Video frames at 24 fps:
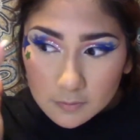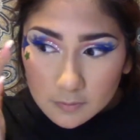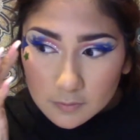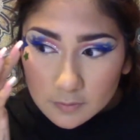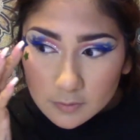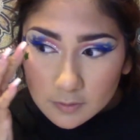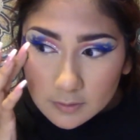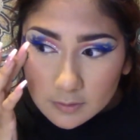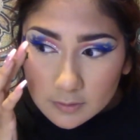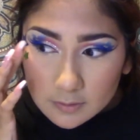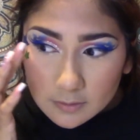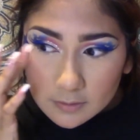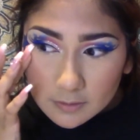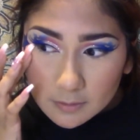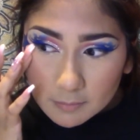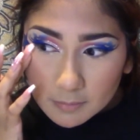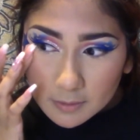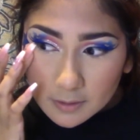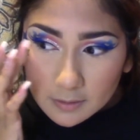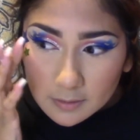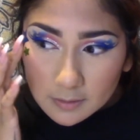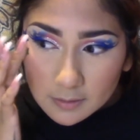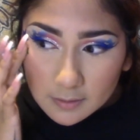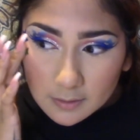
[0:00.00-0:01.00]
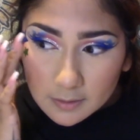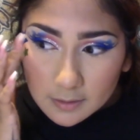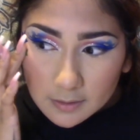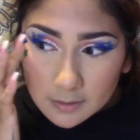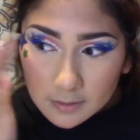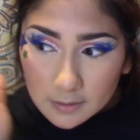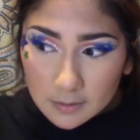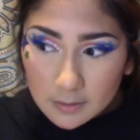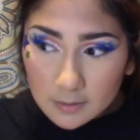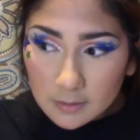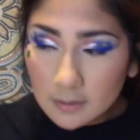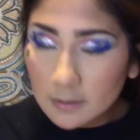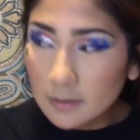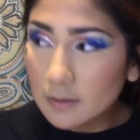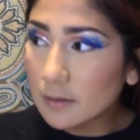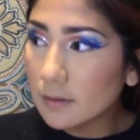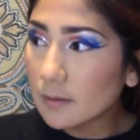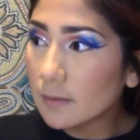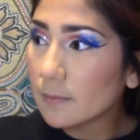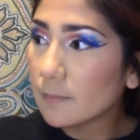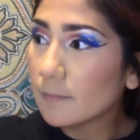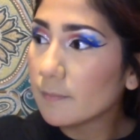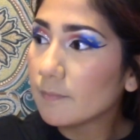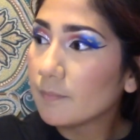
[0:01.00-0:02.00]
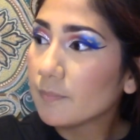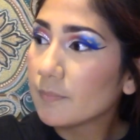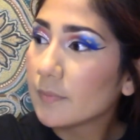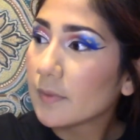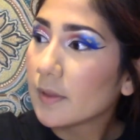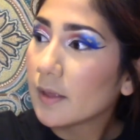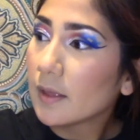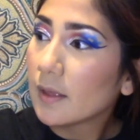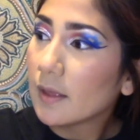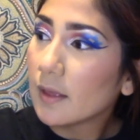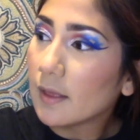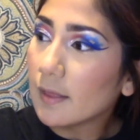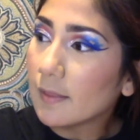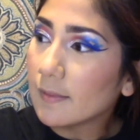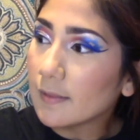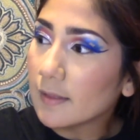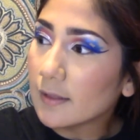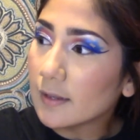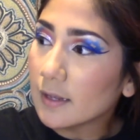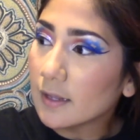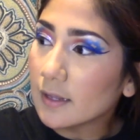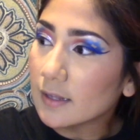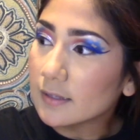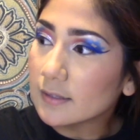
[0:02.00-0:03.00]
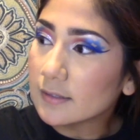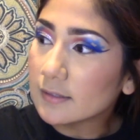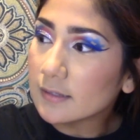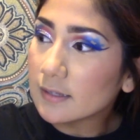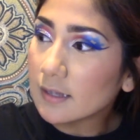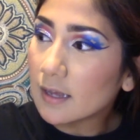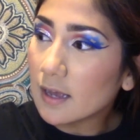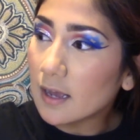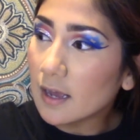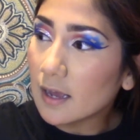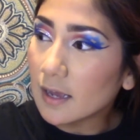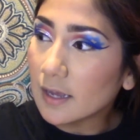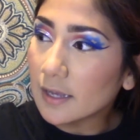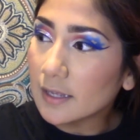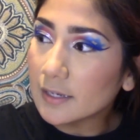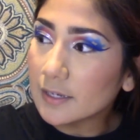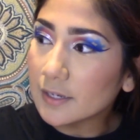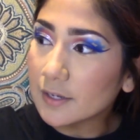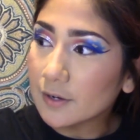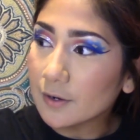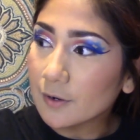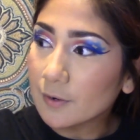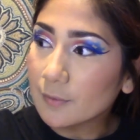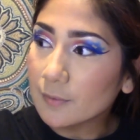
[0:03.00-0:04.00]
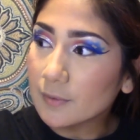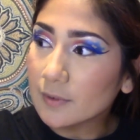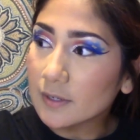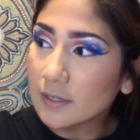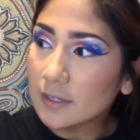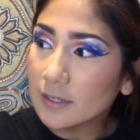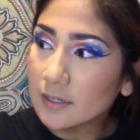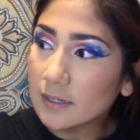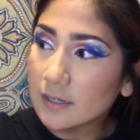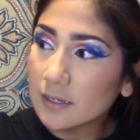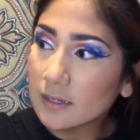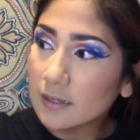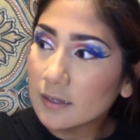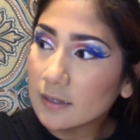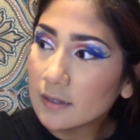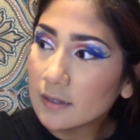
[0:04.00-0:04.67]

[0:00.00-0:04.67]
just about there, and then a tinier one